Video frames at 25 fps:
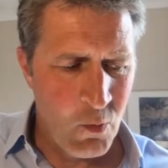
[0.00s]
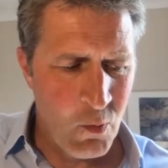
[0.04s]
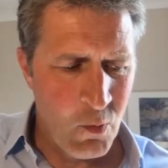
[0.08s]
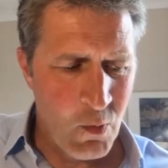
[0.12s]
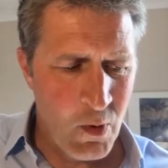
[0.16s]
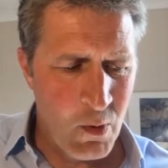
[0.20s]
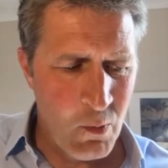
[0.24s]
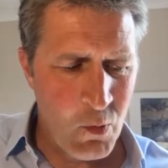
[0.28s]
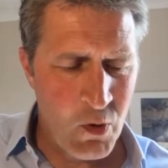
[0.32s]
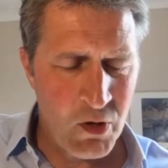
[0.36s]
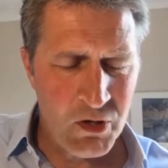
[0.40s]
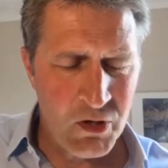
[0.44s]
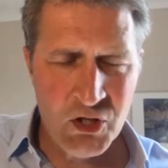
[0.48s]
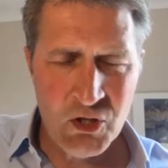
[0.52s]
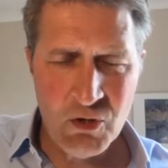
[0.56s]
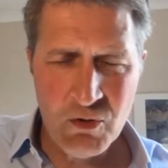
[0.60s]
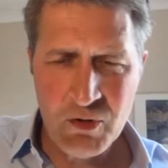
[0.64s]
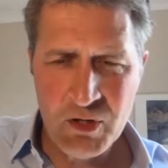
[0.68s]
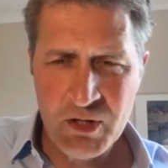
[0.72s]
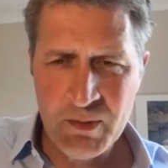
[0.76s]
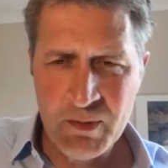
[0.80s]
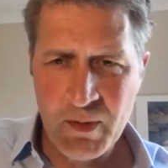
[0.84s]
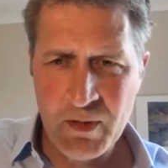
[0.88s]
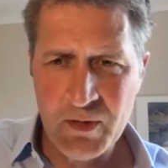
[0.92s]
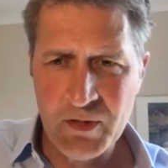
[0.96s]
What's your
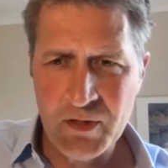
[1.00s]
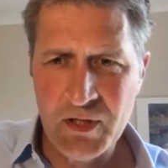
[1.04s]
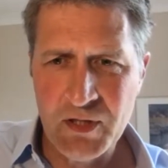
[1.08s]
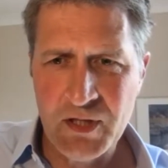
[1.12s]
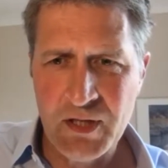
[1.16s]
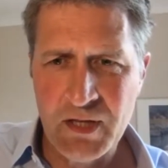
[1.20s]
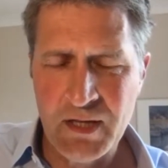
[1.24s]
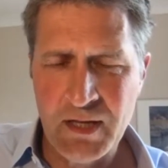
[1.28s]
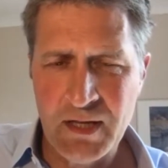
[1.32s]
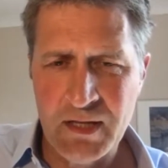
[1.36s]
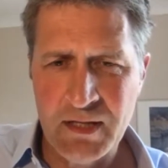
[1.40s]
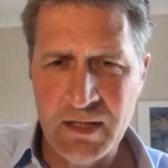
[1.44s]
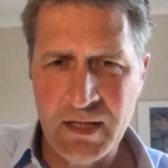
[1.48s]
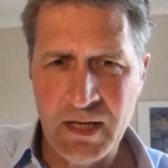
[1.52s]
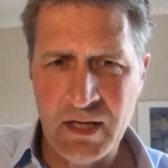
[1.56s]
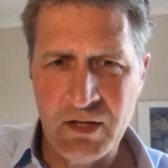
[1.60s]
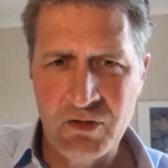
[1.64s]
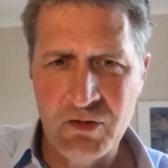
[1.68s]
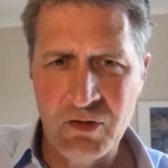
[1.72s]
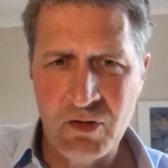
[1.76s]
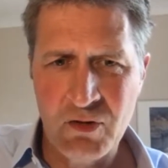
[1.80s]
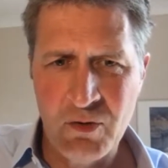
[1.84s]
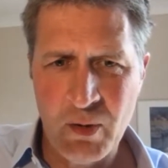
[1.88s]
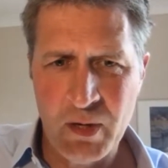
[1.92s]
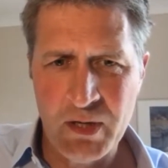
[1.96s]
response to this
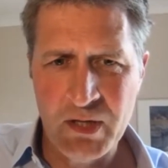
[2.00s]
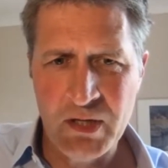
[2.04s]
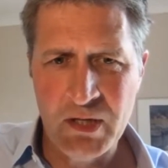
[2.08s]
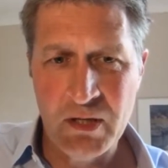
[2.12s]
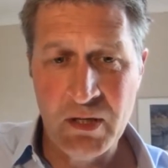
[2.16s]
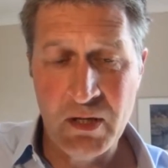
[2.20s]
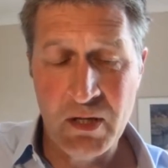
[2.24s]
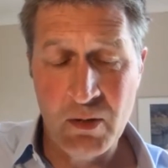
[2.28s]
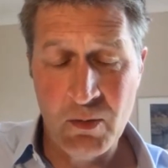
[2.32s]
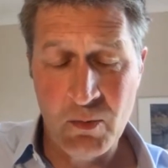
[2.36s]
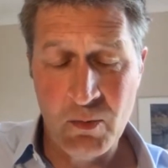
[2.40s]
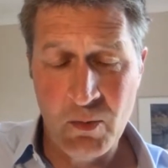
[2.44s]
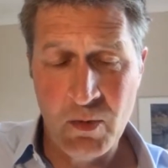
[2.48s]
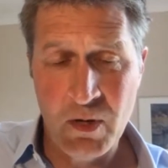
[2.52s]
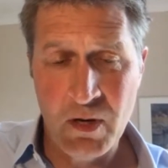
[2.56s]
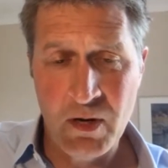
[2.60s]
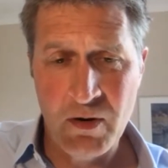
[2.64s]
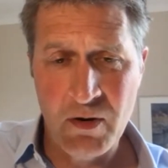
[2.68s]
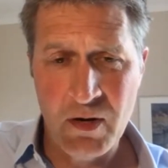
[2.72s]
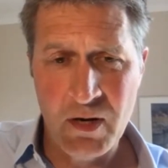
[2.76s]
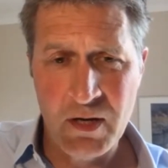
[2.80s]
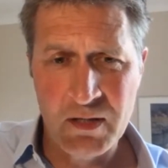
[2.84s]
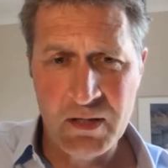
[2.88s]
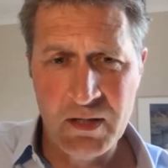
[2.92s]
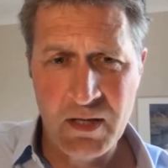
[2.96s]
central question that
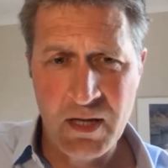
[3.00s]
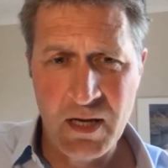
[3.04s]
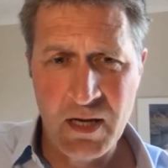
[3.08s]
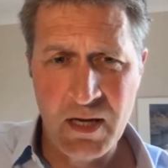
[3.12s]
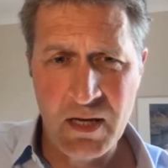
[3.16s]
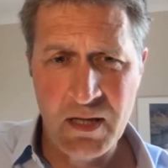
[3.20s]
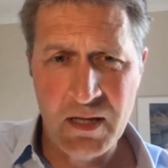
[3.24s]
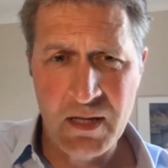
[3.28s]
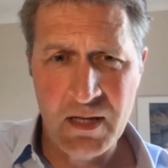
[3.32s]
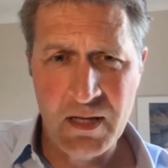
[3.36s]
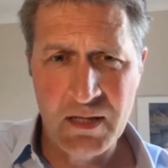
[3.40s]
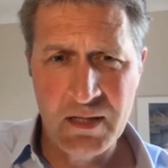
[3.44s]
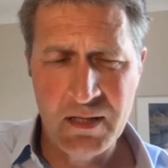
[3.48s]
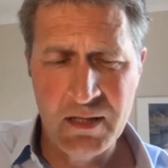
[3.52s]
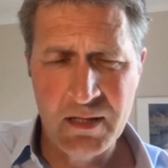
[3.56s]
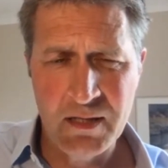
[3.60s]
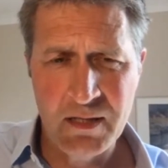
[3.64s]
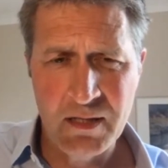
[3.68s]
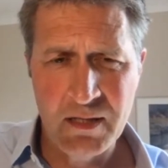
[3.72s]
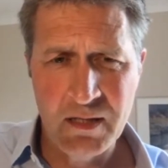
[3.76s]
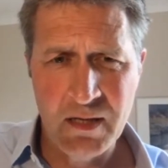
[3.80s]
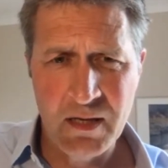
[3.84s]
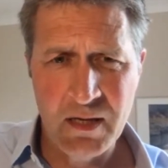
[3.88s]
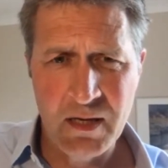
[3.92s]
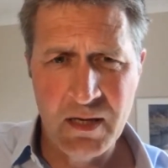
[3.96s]
we're asking in
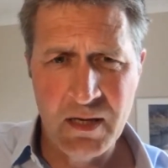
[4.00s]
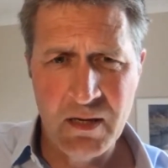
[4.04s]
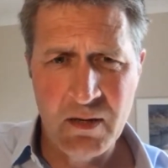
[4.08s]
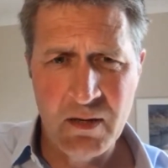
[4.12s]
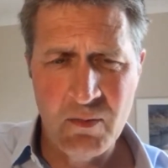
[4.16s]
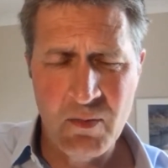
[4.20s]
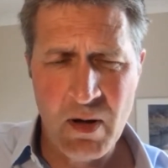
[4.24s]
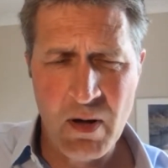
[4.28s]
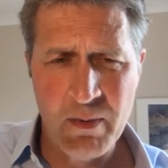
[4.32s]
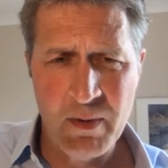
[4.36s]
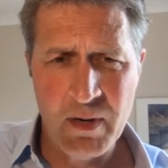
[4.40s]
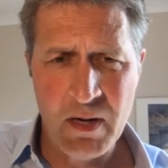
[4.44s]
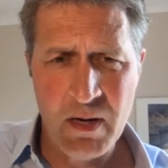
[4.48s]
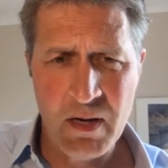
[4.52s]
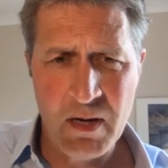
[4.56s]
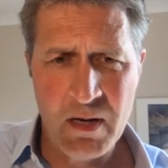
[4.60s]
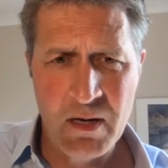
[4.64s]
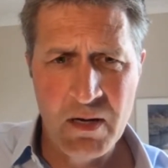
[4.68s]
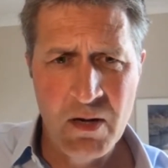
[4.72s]
this webinar?